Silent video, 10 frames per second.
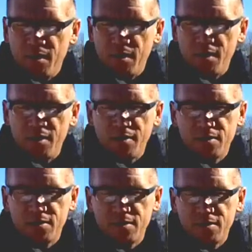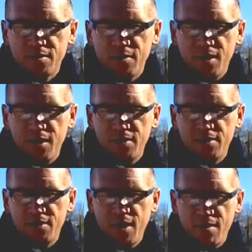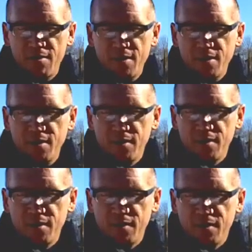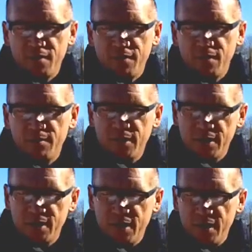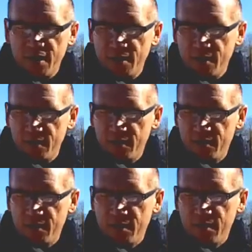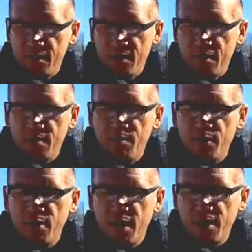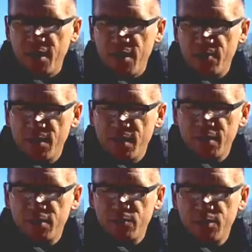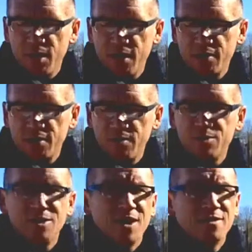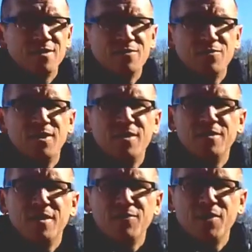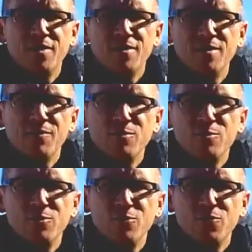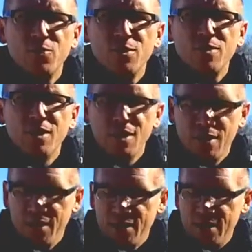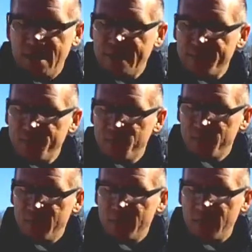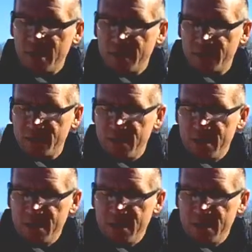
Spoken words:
it looks like Terry from Lily Lake in Burnett County. That's in Wisconsin. Wisconsin is very tough on the different rules for lakes.